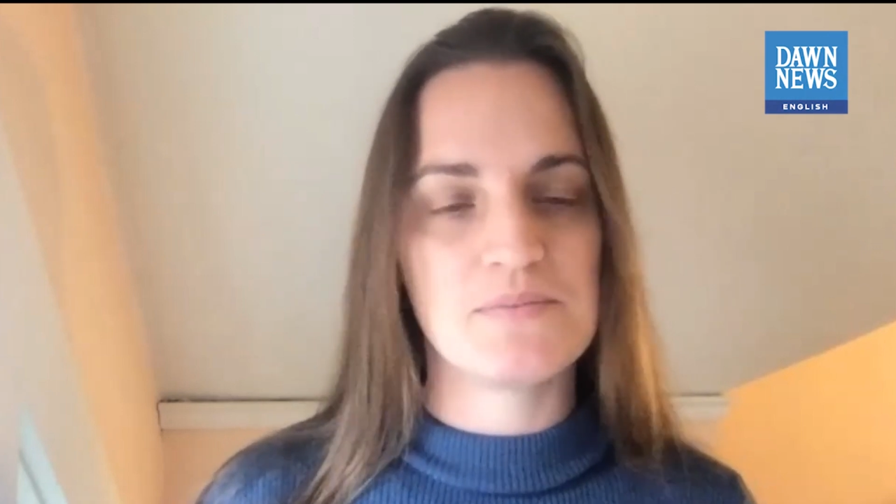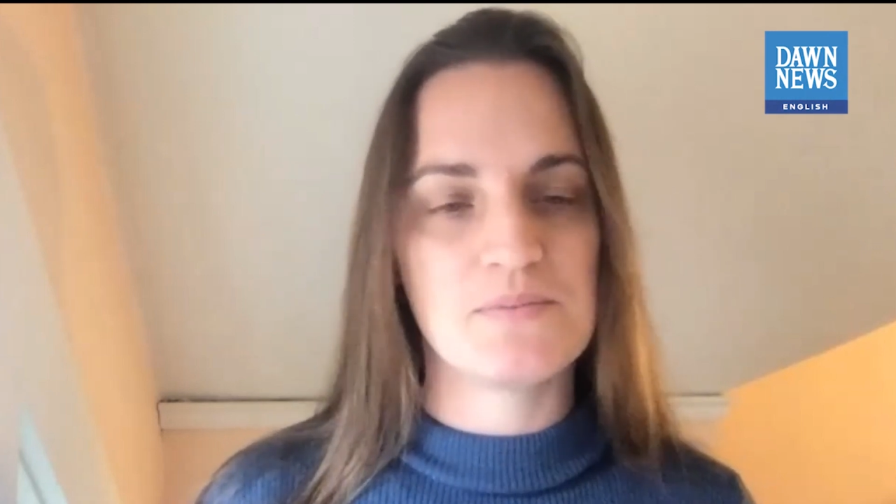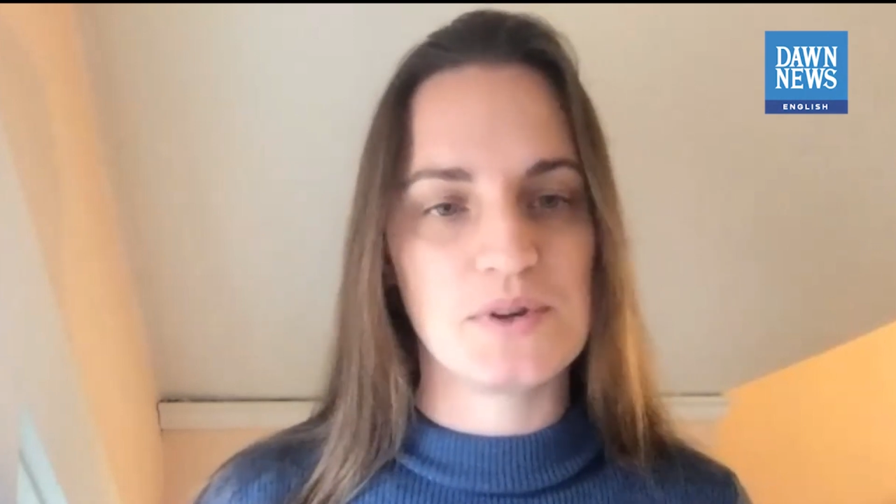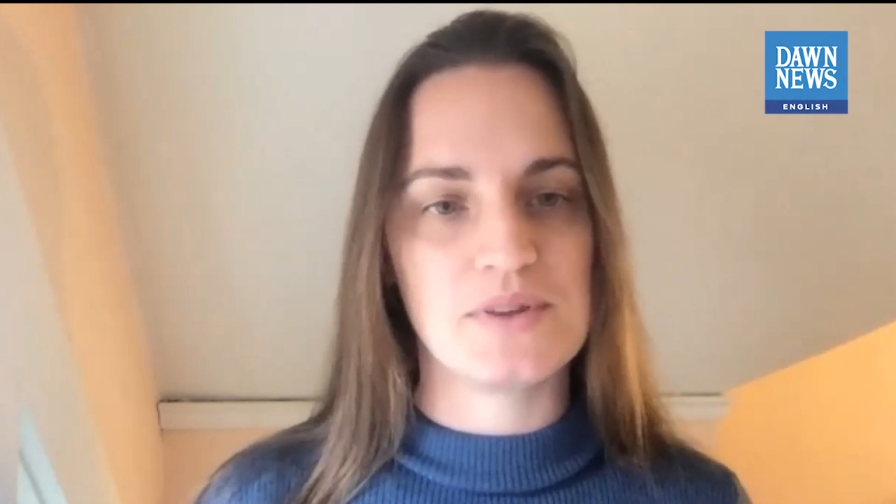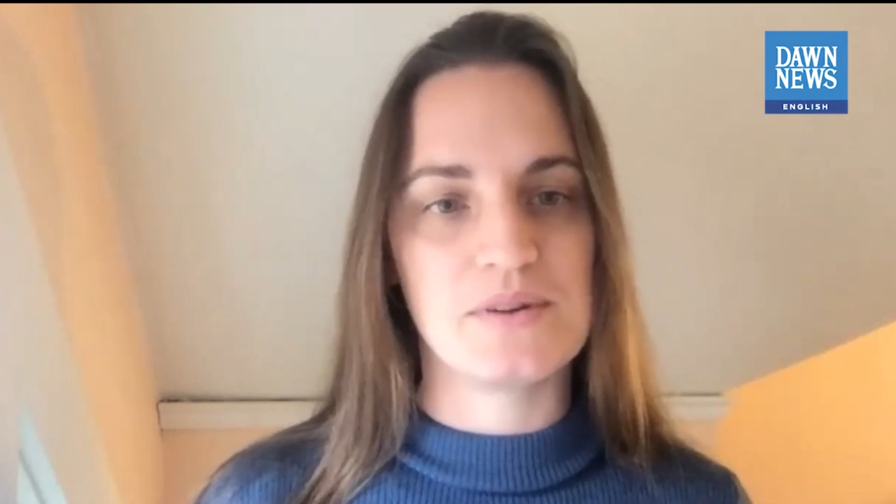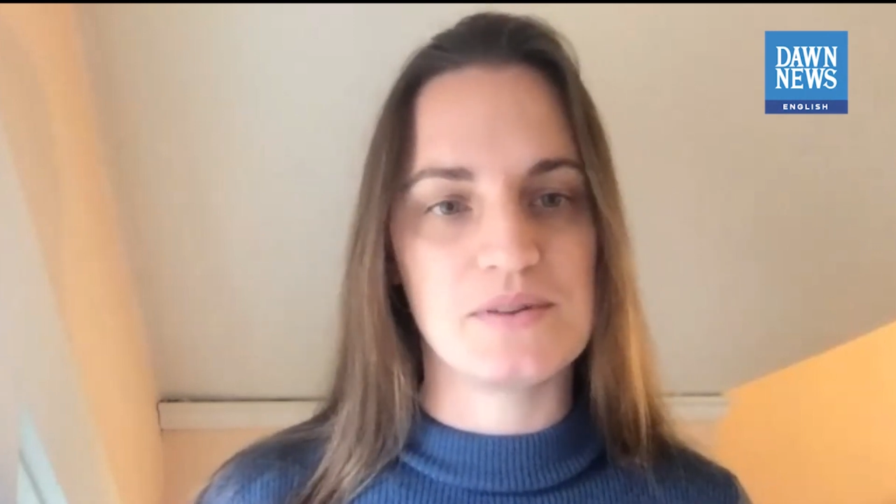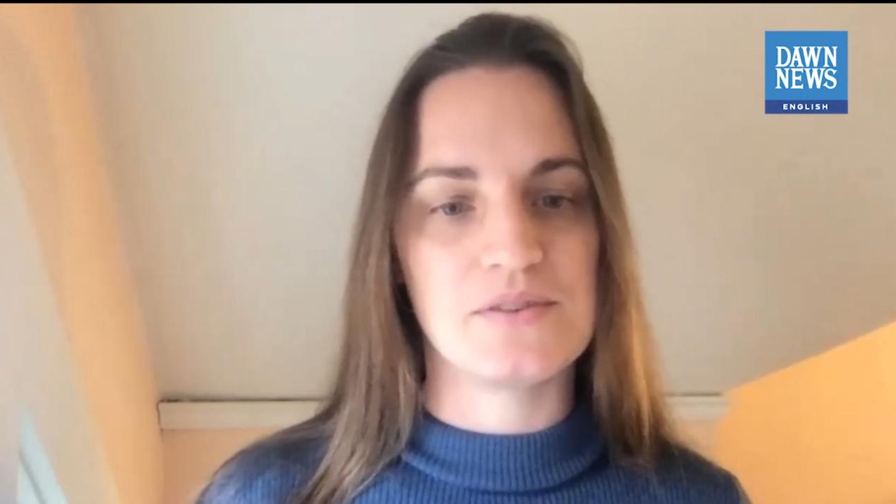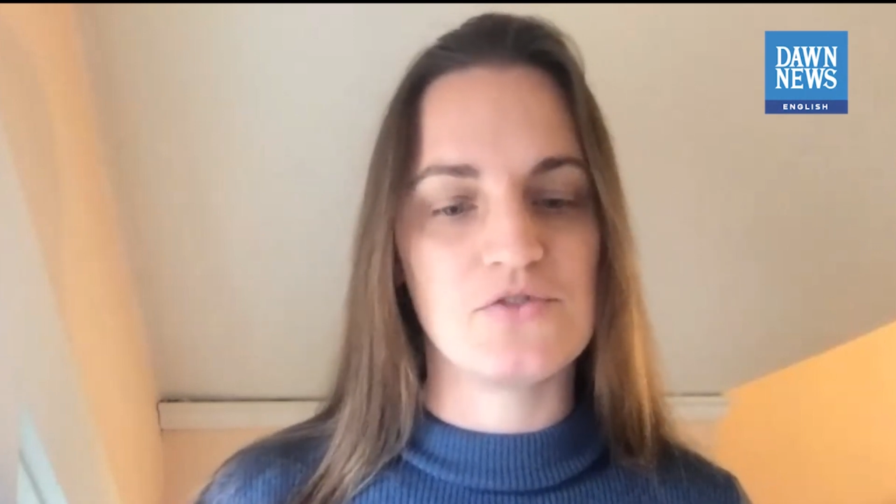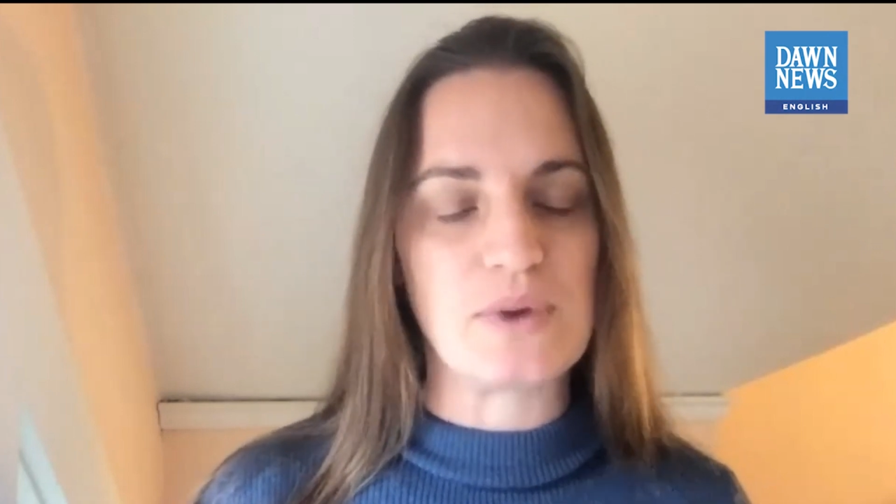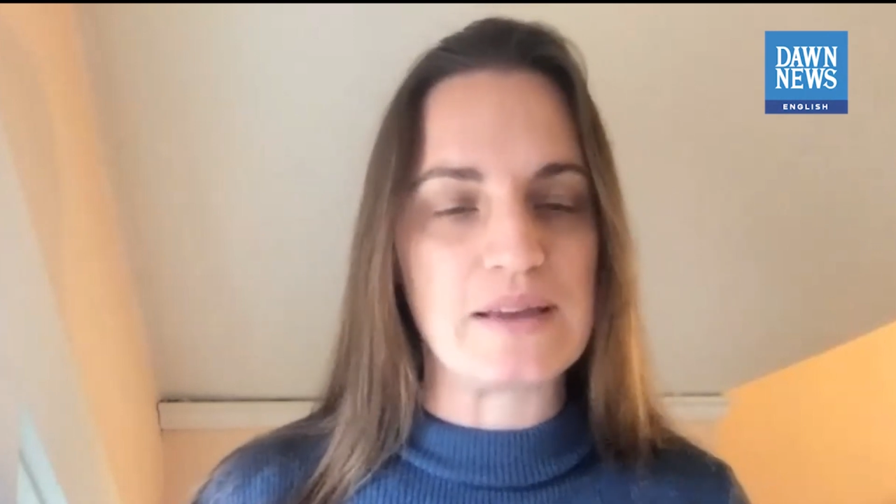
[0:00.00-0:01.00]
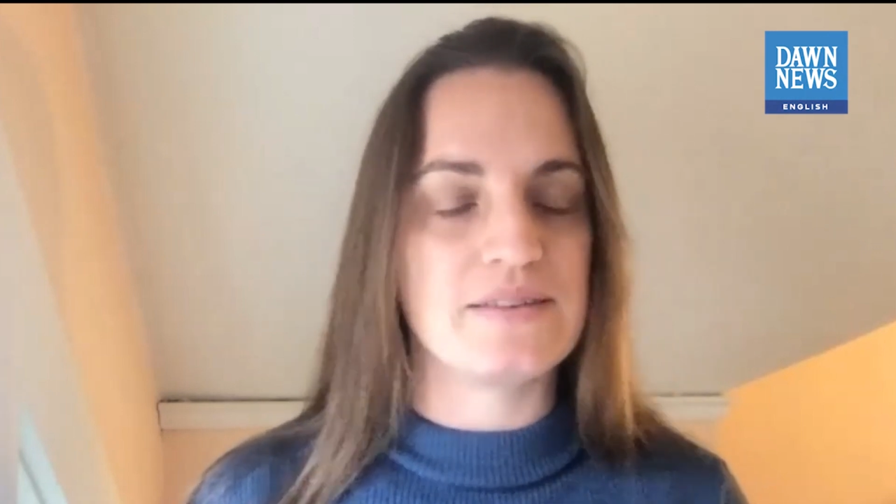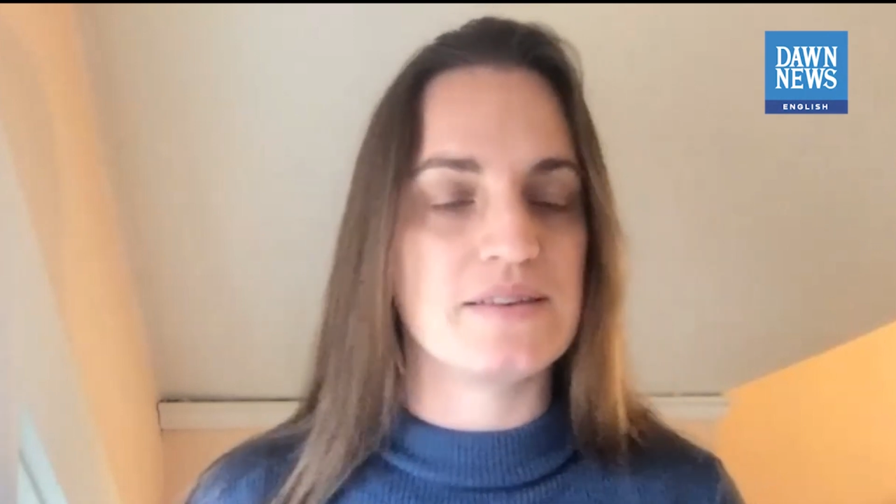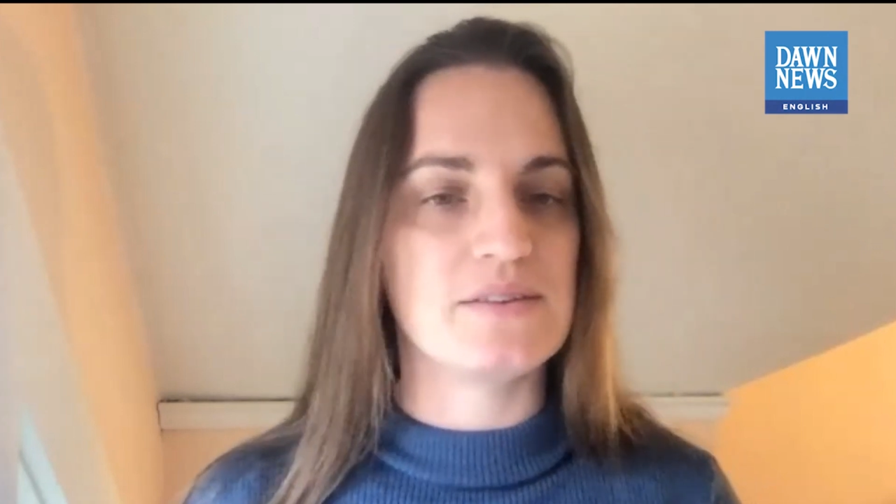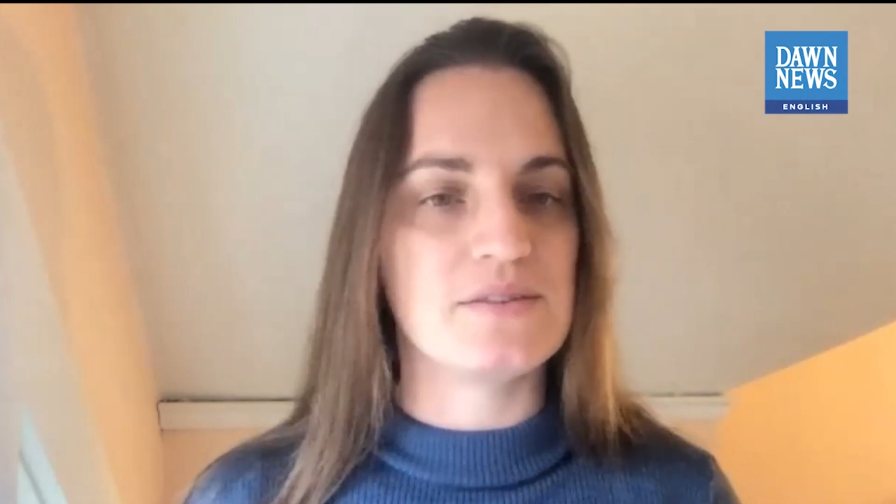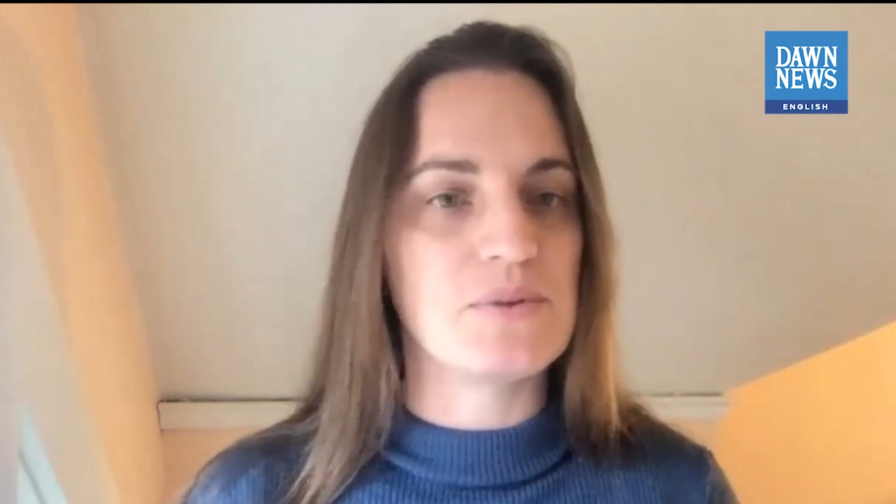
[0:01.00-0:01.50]
where the, the
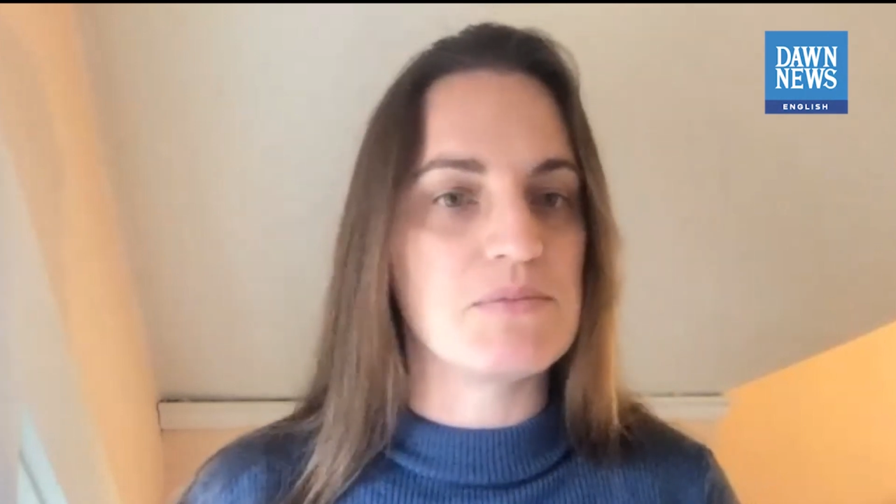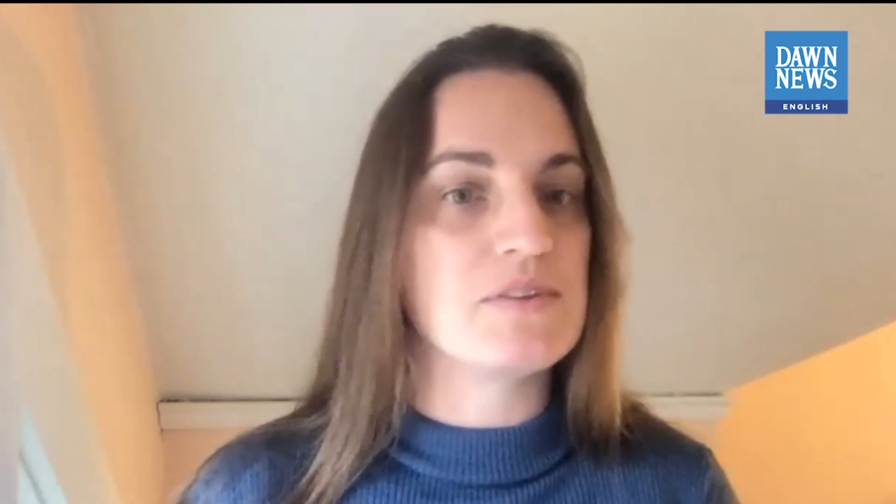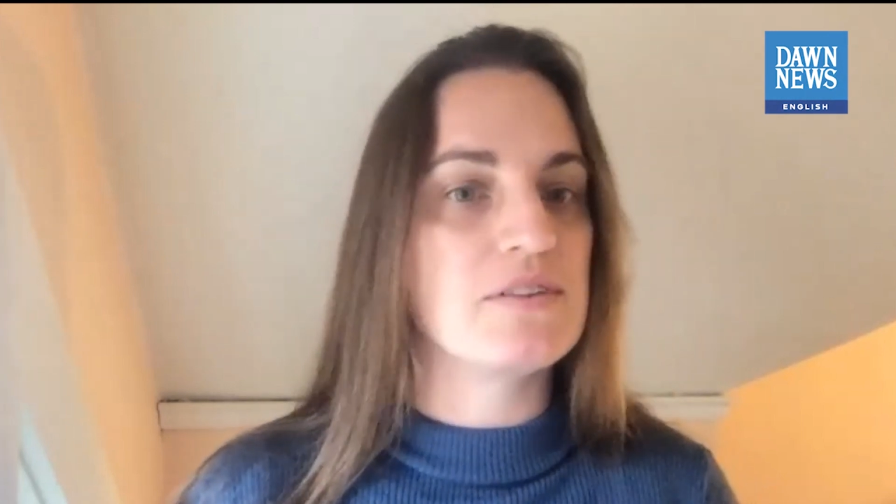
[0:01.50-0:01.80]
stresses from the